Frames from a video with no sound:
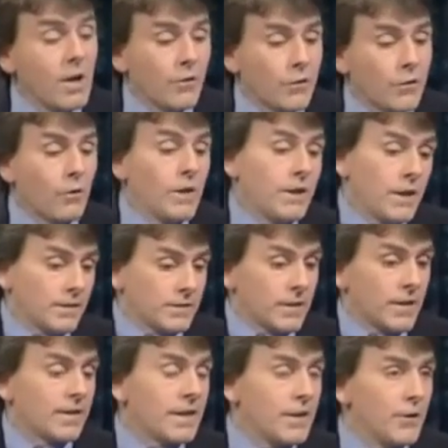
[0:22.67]
So,
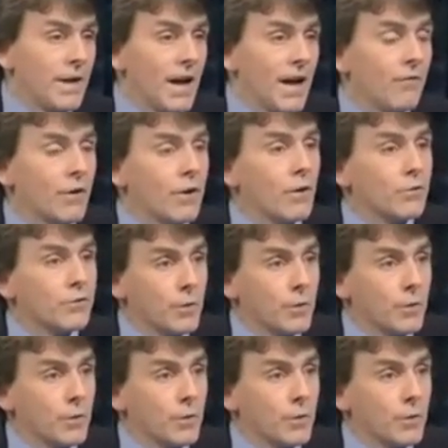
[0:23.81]
yes, a year and a half ago,